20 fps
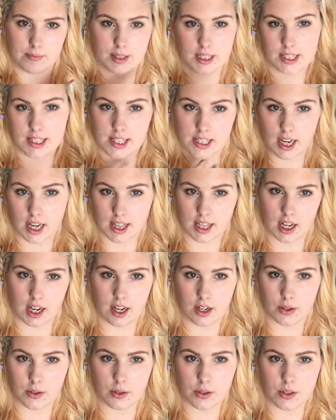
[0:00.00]
inside the
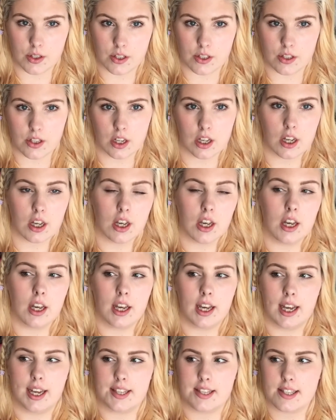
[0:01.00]
house.
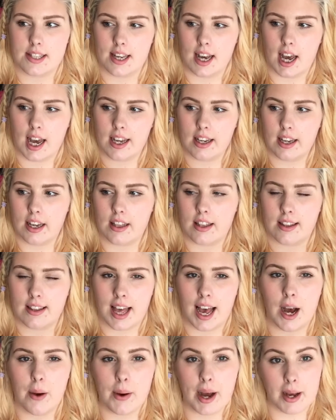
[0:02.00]
It's
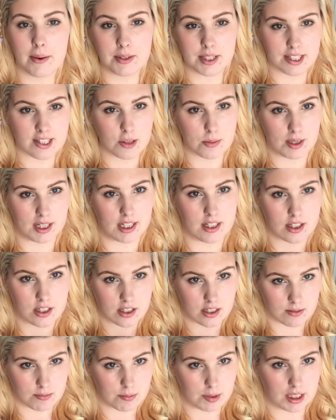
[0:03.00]
how I would explain it to
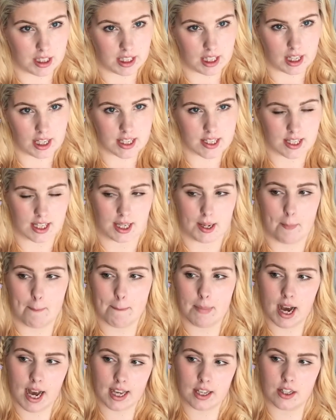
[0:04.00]
somebody is like a
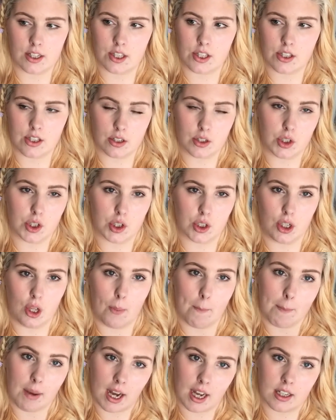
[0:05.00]
mild
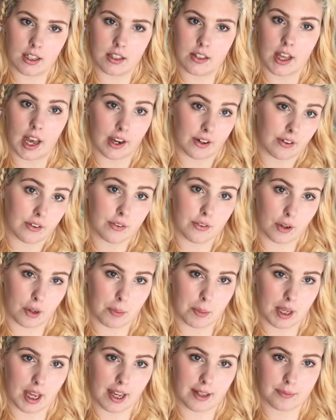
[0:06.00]
social, mild
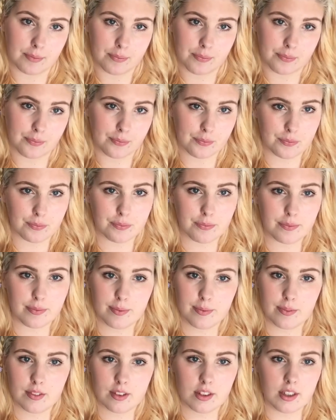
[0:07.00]
agoraphobia.
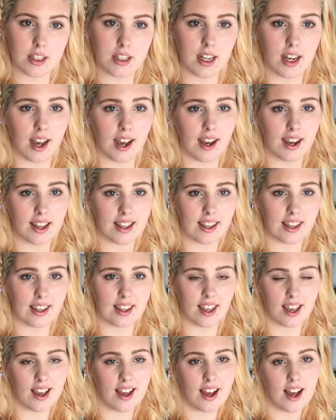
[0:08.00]
I